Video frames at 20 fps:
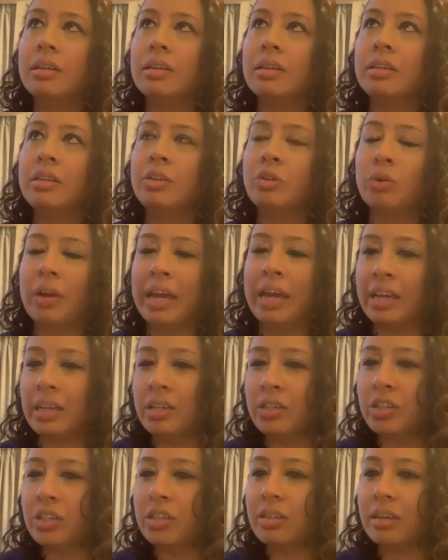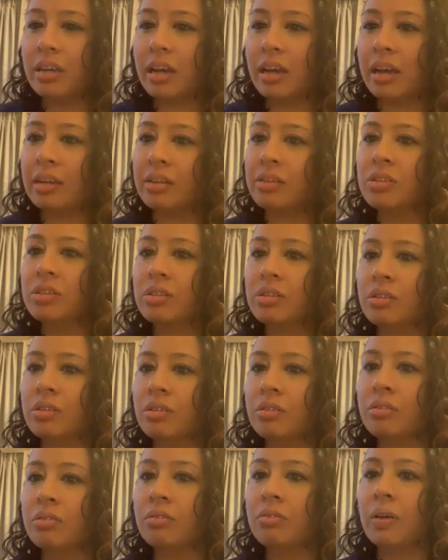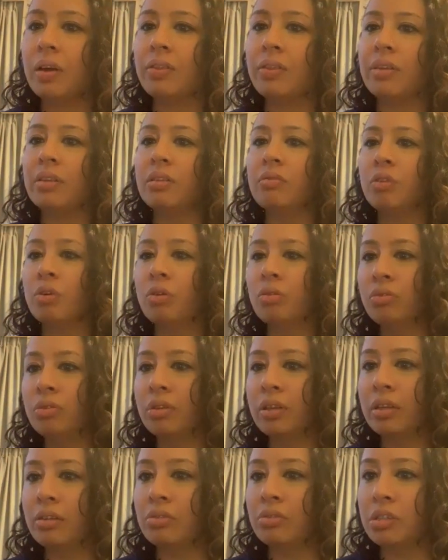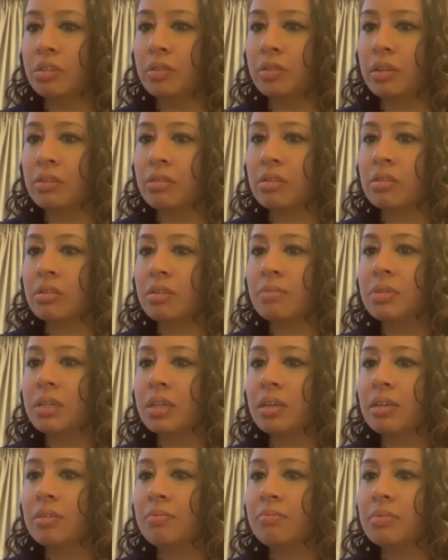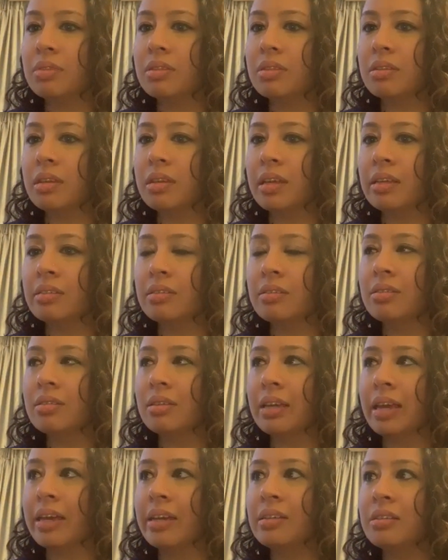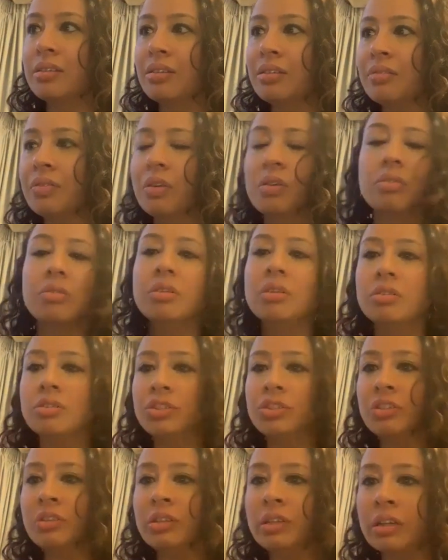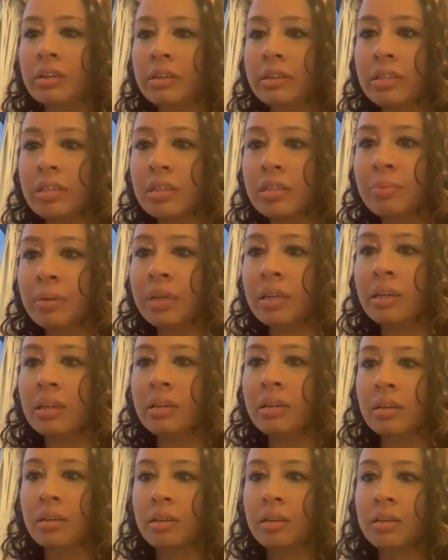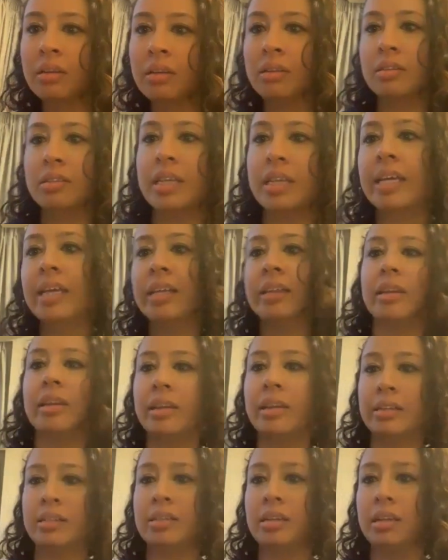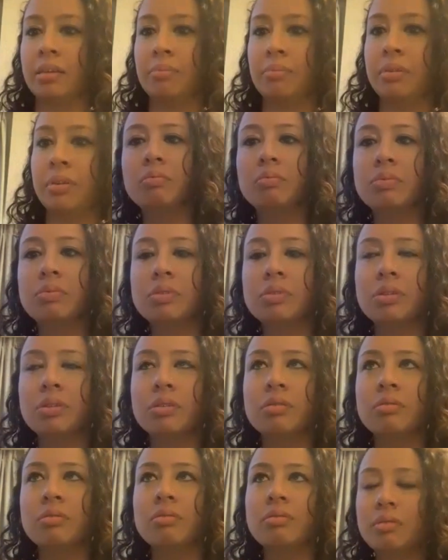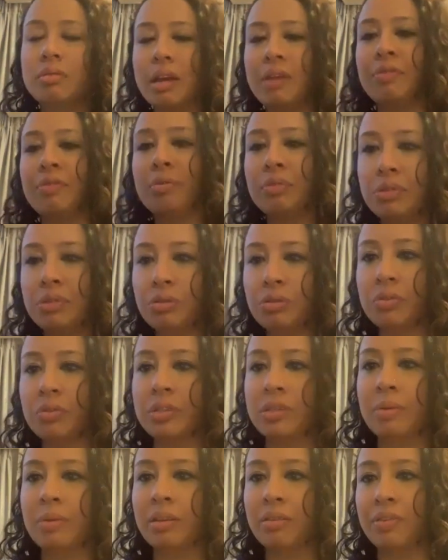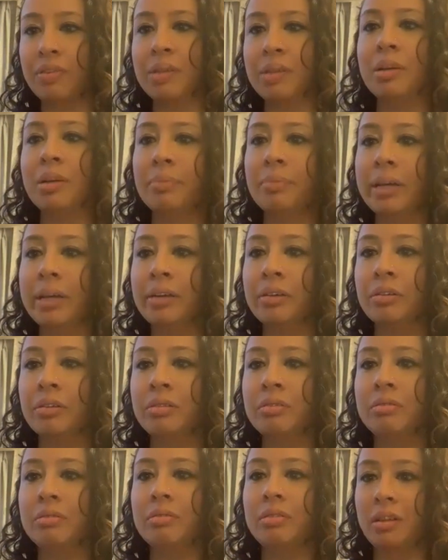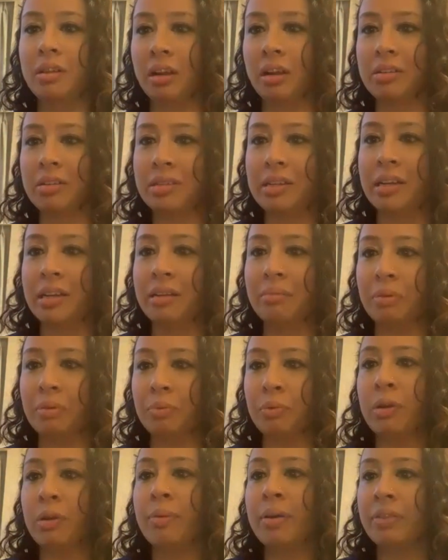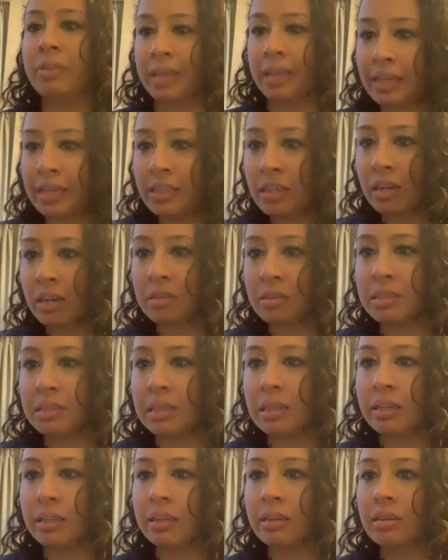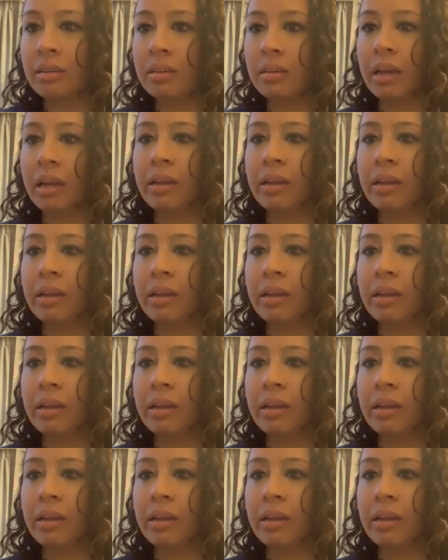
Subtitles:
your age and then the role that you're doing. So sometimes it's a case of, oh no, you're too young to be taking that next step. So everyone talks about the female male glass ceiling, but what about the age glass ceiling? Yeah.